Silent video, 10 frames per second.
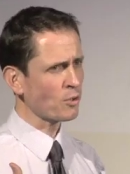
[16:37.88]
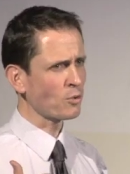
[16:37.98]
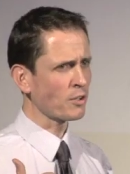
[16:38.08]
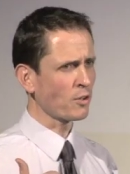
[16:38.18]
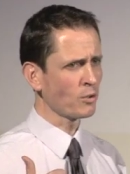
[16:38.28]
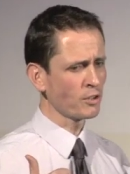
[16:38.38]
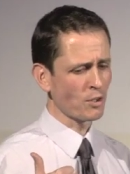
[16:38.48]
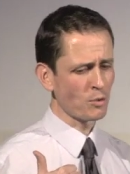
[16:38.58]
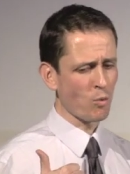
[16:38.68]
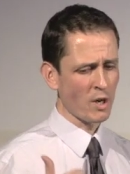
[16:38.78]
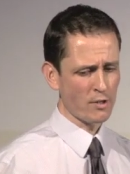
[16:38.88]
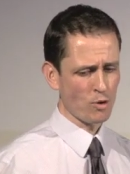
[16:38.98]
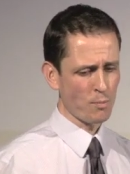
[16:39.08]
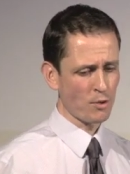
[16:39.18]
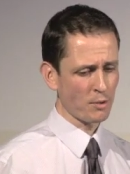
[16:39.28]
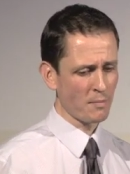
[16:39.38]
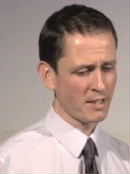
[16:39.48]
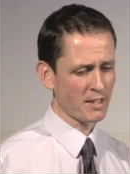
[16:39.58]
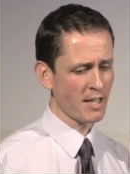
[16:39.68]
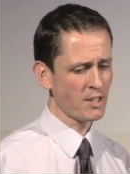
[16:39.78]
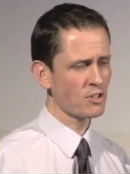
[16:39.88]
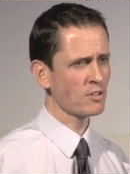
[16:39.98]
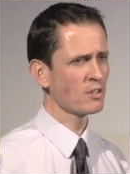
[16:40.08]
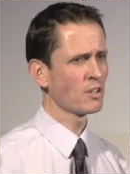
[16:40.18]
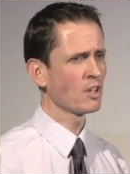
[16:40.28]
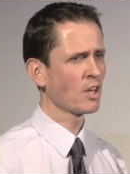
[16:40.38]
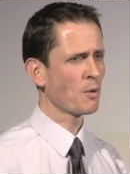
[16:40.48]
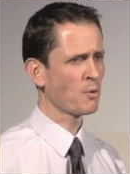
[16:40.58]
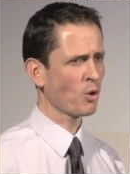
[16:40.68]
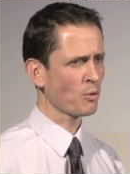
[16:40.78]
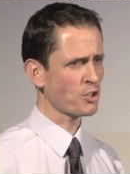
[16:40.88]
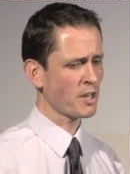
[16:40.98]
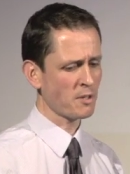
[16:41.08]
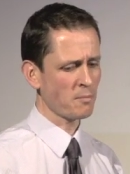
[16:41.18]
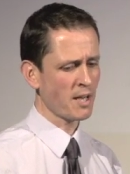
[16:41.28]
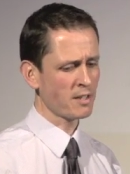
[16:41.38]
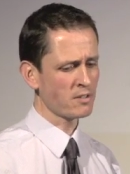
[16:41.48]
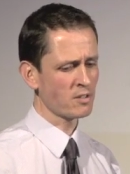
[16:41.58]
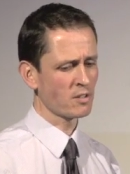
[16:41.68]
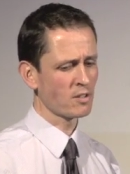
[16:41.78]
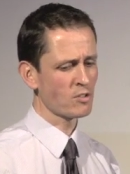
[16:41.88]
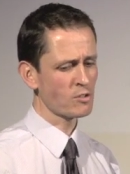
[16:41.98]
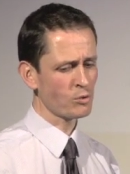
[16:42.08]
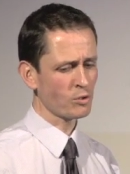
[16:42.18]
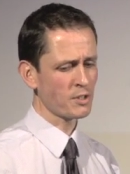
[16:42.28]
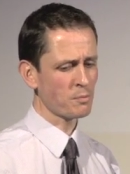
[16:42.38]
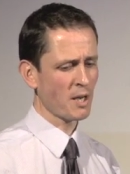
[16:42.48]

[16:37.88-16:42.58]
are only on one opioid medication, and we always recommend slow release